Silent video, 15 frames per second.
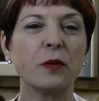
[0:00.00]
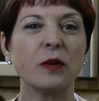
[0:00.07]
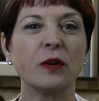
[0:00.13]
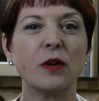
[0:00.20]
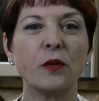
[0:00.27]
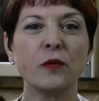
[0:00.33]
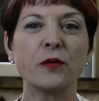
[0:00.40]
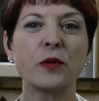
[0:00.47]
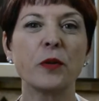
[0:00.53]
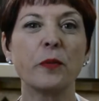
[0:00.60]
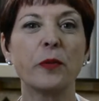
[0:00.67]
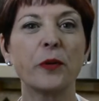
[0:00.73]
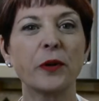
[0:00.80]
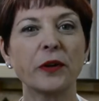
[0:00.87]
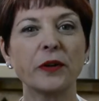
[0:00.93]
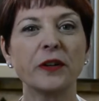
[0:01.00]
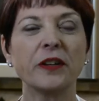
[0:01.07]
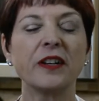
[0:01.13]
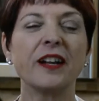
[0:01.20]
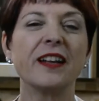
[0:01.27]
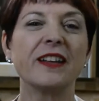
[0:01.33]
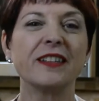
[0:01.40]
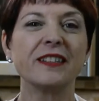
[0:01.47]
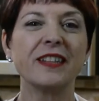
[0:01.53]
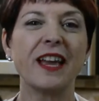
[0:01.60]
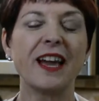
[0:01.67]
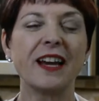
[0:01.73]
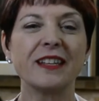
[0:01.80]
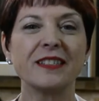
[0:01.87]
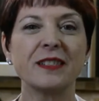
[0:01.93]
over the border and
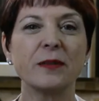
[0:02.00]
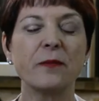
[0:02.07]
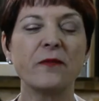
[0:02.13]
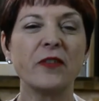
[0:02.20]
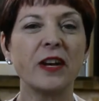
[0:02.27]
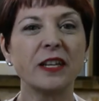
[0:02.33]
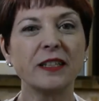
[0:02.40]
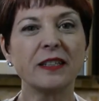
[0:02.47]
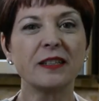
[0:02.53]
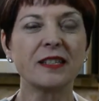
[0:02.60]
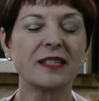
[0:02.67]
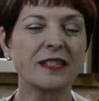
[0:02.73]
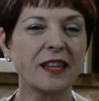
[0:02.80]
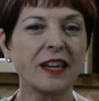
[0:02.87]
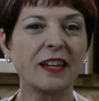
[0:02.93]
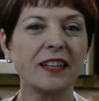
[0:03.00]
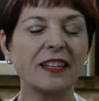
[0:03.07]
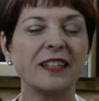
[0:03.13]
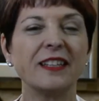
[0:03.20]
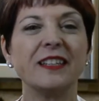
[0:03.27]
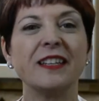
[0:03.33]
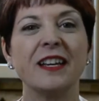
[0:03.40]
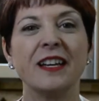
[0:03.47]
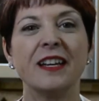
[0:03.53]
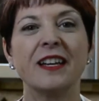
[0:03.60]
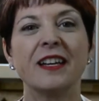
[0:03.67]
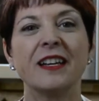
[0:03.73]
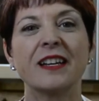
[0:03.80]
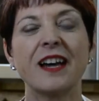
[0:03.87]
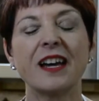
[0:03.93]
had some fun in the sun and
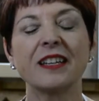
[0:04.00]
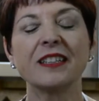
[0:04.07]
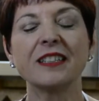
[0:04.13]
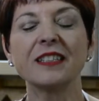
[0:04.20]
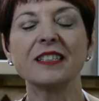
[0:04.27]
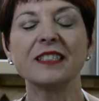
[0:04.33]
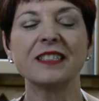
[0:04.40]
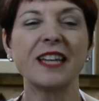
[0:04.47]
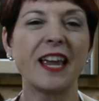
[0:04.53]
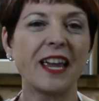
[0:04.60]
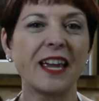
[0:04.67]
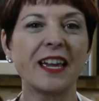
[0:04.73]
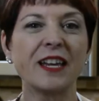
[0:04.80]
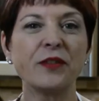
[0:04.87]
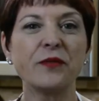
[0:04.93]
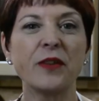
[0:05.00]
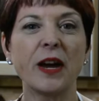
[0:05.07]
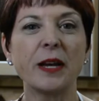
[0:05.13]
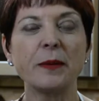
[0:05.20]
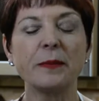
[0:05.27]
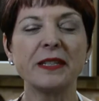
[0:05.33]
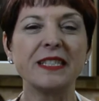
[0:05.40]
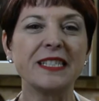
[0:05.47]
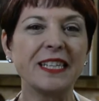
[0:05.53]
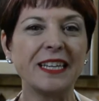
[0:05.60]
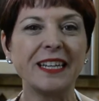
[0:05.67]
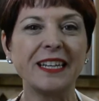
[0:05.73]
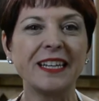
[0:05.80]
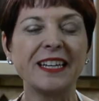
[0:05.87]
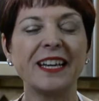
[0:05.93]
got a little tan, vitamin
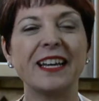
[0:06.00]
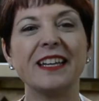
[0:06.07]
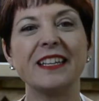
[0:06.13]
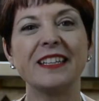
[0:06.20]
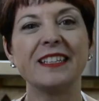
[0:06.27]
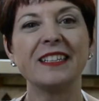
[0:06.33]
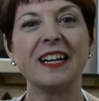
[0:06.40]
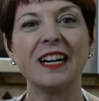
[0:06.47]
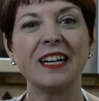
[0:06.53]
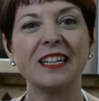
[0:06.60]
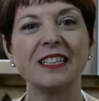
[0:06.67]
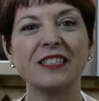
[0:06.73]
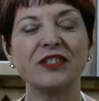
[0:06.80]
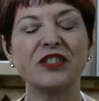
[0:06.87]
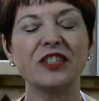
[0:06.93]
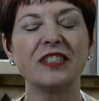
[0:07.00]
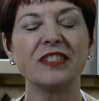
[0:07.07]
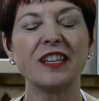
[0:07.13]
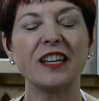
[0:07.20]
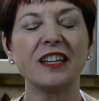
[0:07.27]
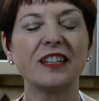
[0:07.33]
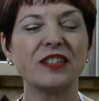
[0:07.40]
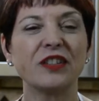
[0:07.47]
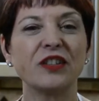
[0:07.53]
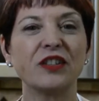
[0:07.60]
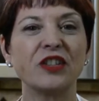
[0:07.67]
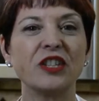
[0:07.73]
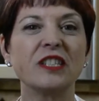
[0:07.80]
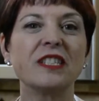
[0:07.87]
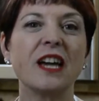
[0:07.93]
D, and just a
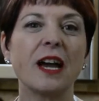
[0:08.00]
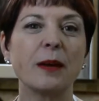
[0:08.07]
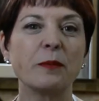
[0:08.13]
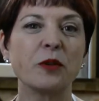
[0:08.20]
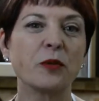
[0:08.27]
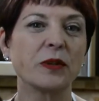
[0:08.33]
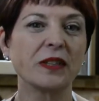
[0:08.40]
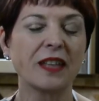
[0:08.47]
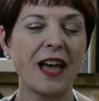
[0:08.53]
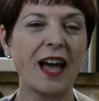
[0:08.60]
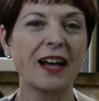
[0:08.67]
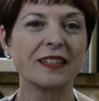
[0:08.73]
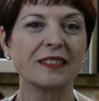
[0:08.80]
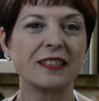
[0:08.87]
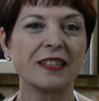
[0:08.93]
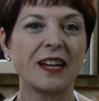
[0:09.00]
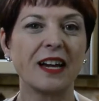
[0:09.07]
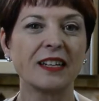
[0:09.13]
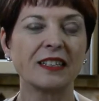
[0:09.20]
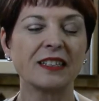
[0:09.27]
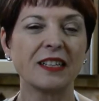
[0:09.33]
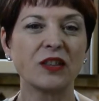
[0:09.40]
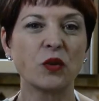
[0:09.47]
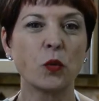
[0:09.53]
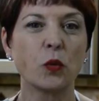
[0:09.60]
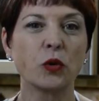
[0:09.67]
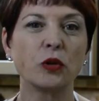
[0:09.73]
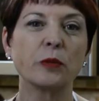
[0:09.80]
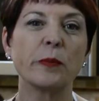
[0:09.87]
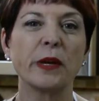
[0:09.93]
good time to relax and kind of let the
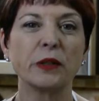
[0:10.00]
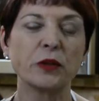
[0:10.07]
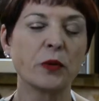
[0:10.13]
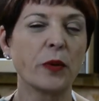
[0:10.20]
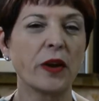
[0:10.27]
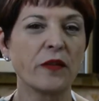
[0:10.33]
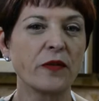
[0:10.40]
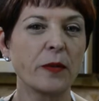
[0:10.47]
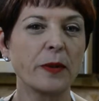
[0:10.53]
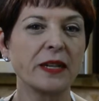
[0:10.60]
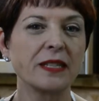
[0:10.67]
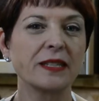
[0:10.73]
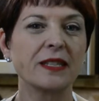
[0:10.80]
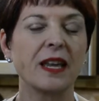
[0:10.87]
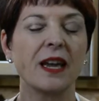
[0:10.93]
world melt away from us.